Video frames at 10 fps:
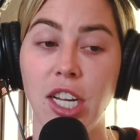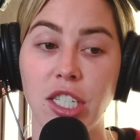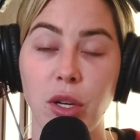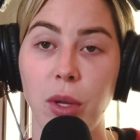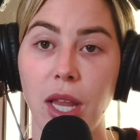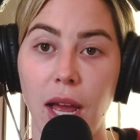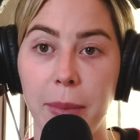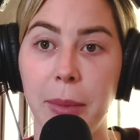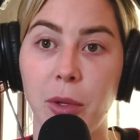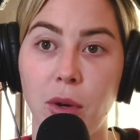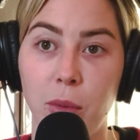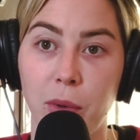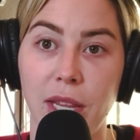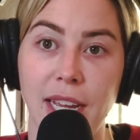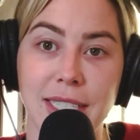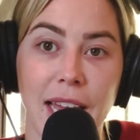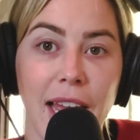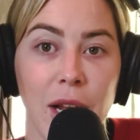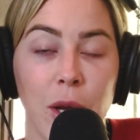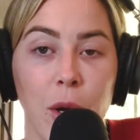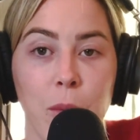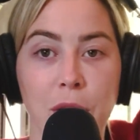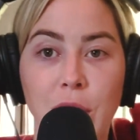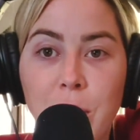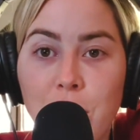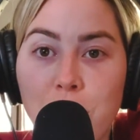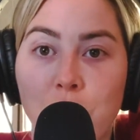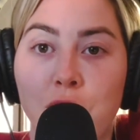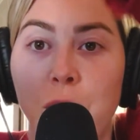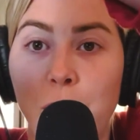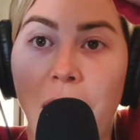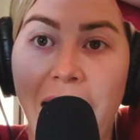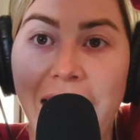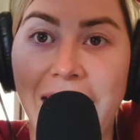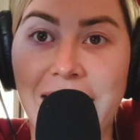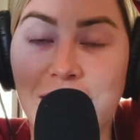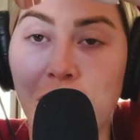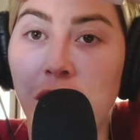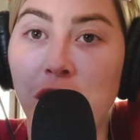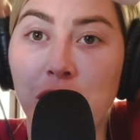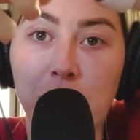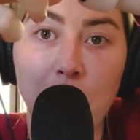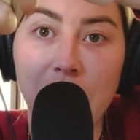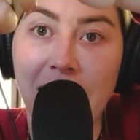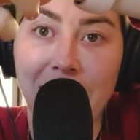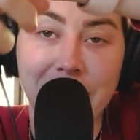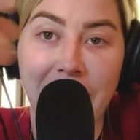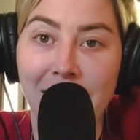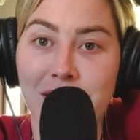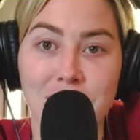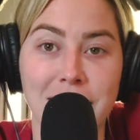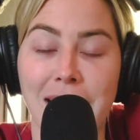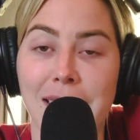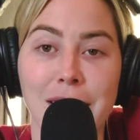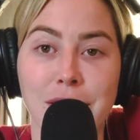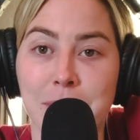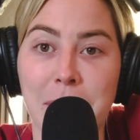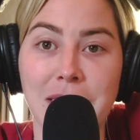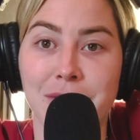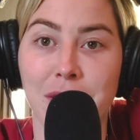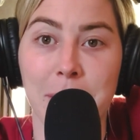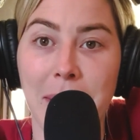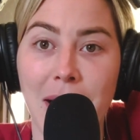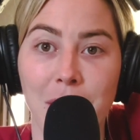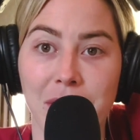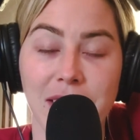So a lot of people don't realize that when you use two hands, you only have to have just like a little space for the mouth.